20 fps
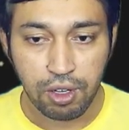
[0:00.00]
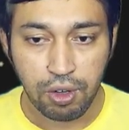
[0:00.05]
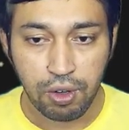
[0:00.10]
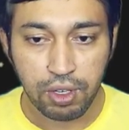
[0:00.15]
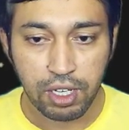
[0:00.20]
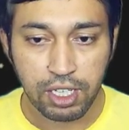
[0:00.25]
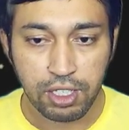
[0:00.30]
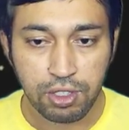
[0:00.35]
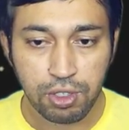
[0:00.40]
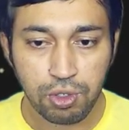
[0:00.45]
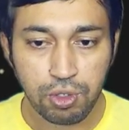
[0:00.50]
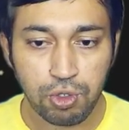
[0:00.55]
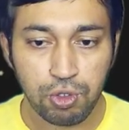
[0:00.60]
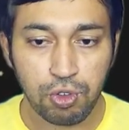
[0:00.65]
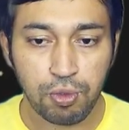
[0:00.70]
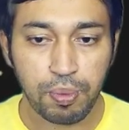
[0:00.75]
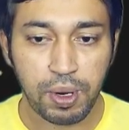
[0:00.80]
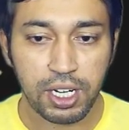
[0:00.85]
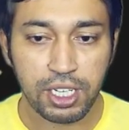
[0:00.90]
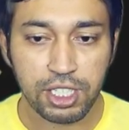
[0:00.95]
Okay, so
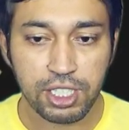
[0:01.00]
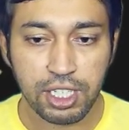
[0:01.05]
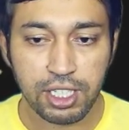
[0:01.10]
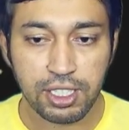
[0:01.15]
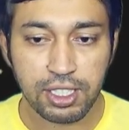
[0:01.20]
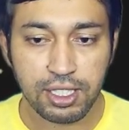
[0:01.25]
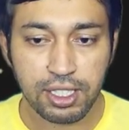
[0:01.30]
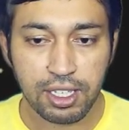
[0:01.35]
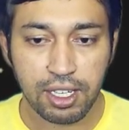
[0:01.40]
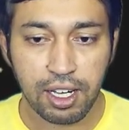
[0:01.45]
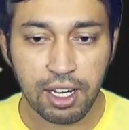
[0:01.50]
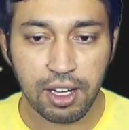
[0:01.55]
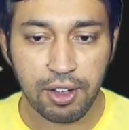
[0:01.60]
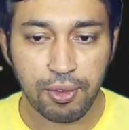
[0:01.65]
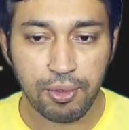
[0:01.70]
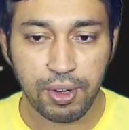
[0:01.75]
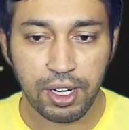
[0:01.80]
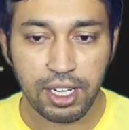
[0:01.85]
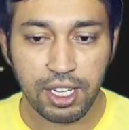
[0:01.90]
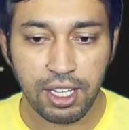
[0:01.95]
2 partitions
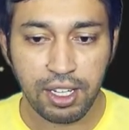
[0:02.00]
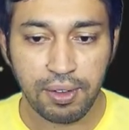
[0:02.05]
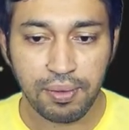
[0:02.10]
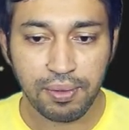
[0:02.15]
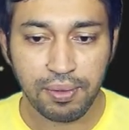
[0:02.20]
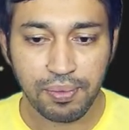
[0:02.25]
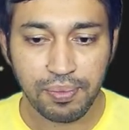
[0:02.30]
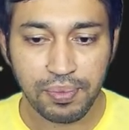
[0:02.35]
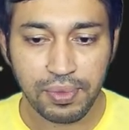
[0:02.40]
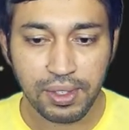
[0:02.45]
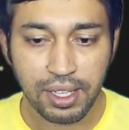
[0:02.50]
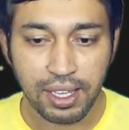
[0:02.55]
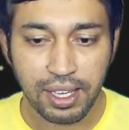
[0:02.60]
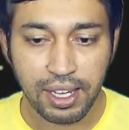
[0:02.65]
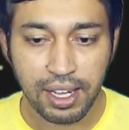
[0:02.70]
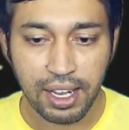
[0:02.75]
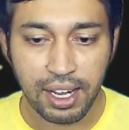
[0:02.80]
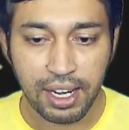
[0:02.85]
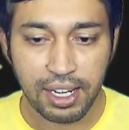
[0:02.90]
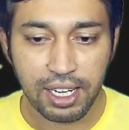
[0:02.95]
are ready.
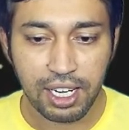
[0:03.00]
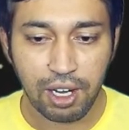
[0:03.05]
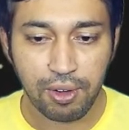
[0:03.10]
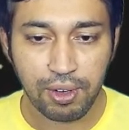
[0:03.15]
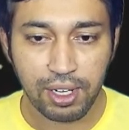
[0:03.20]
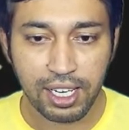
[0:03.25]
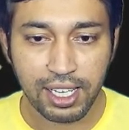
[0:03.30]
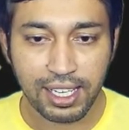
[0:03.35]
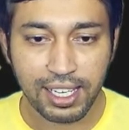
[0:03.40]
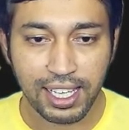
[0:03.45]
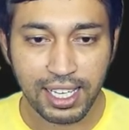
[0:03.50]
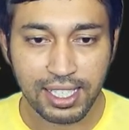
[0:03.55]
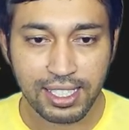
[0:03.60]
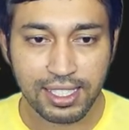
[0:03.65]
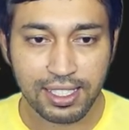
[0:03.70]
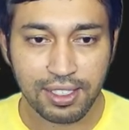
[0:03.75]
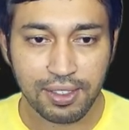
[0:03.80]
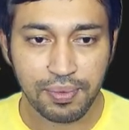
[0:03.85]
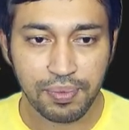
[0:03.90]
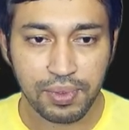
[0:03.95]
And now click
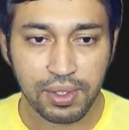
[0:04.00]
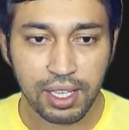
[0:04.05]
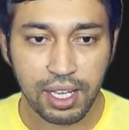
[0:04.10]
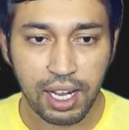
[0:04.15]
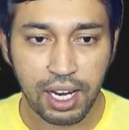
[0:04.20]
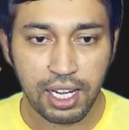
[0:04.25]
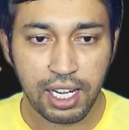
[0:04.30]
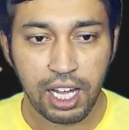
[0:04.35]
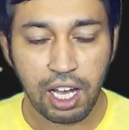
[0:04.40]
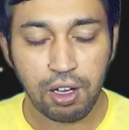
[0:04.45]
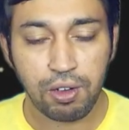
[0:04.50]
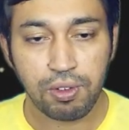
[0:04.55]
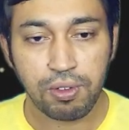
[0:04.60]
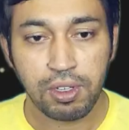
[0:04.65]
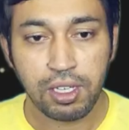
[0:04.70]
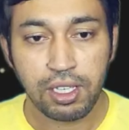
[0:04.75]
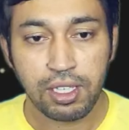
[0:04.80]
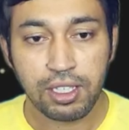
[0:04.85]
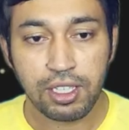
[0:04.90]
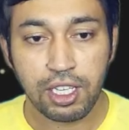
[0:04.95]
next. And now
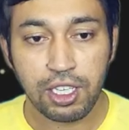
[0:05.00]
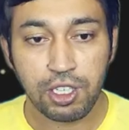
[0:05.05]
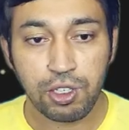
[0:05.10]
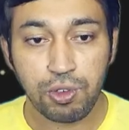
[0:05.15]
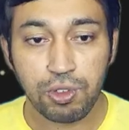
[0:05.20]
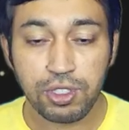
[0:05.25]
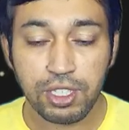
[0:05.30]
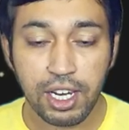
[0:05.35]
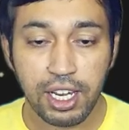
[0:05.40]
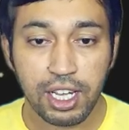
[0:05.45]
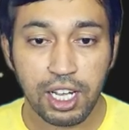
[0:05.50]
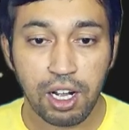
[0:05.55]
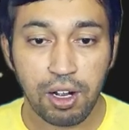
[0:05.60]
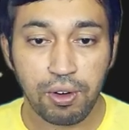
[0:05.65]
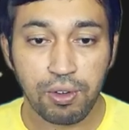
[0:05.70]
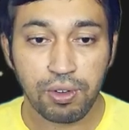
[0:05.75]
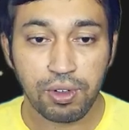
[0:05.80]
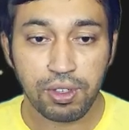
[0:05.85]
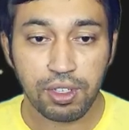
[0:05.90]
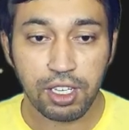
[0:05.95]
the user
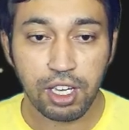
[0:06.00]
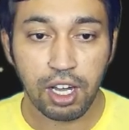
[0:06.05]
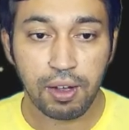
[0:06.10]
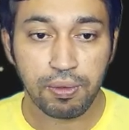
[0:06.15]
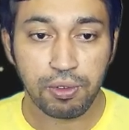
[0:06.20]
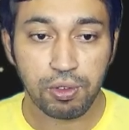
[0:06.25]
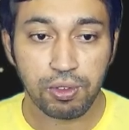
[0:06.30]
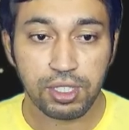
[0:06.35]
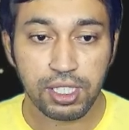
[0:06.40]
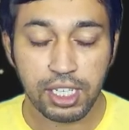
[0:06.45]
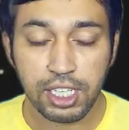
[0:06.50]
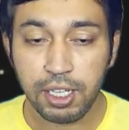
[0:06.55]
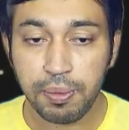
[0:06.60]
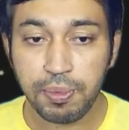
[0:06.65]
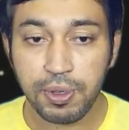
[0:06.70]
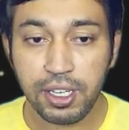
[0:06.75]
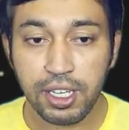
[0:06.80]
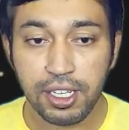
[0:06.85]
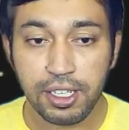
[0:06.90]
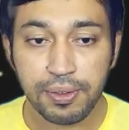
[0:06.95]
account you have to set
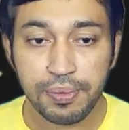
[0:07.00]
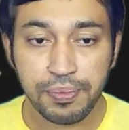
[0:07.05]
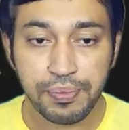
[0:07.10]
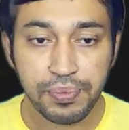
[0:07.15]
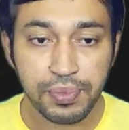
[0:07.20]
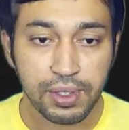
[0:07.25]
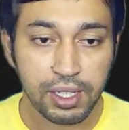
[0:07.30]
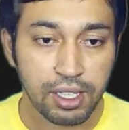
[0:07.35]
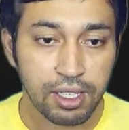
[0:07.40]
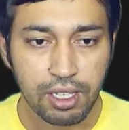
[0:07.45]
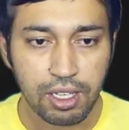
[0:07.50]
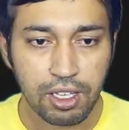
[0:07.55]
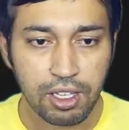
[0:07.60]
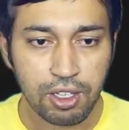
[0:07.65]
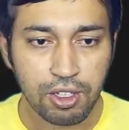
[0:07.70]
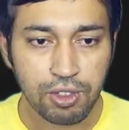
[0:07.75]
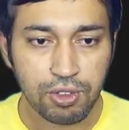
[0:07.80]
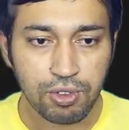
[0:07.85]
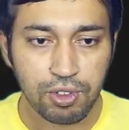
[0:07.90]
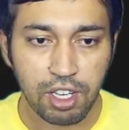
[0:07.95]
up here.
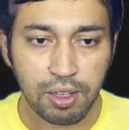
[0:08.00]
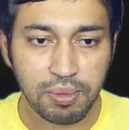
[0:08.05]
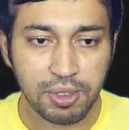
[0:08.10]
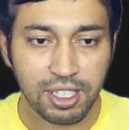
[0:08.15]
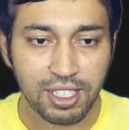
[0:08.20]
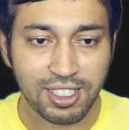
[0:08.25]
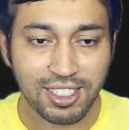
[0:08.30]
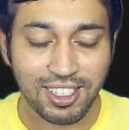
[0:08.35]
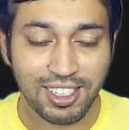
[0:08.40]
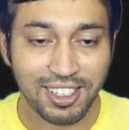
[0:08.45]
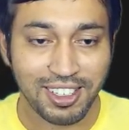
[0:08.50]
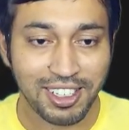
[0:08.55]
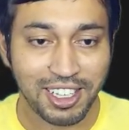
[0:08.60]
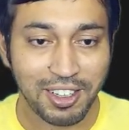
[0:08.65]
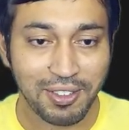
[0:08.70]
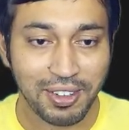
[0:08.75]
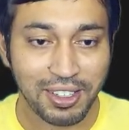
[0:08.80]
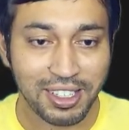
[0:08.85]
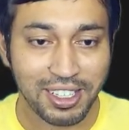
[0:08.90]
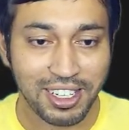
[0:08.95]
So I'm just
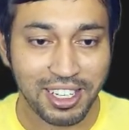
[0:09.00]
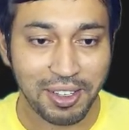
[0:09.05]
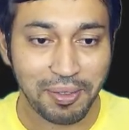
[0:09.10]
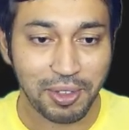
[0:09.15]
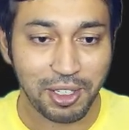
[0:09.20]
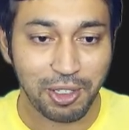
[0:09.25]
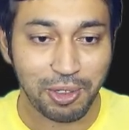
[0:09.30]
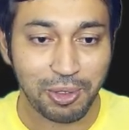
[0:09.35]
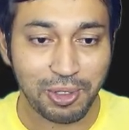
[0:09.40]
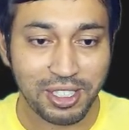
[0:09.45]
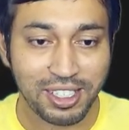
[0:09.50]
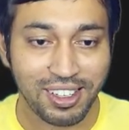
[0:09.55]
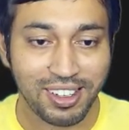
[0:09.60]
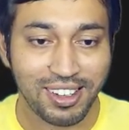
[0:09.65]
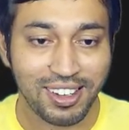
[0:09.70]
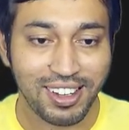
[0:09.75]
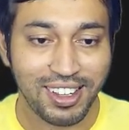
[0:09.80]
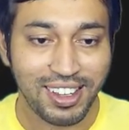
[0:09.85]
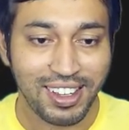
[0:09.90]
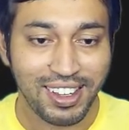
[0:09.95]
giving the name
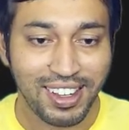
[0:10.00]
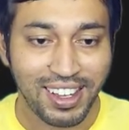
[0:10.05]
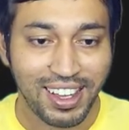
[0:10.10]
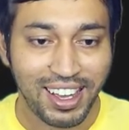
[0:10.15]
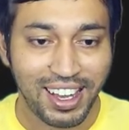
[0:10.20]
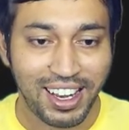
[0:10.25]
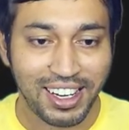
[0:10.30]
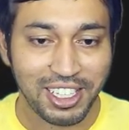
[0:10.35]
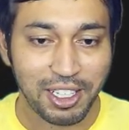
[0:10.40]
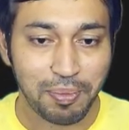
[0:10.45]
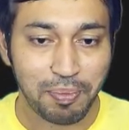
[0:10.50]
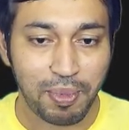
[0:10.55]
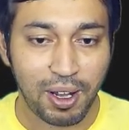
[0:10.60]
user, and the